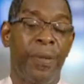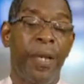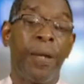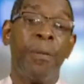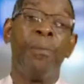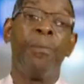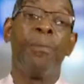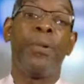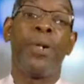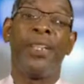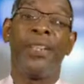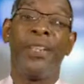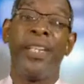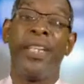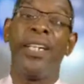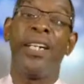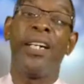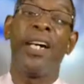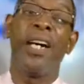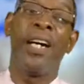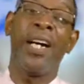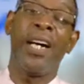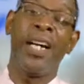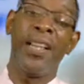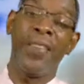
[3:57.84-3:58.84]
But the
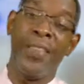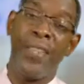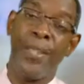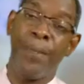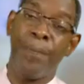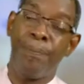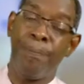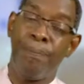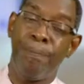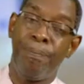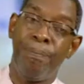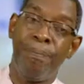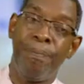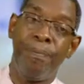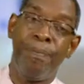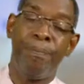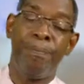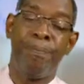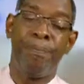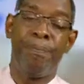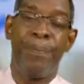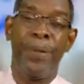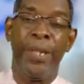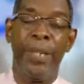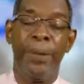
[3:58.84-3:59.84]
other
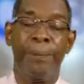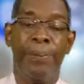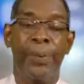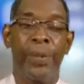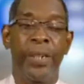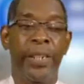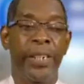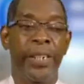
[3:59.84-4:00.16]
people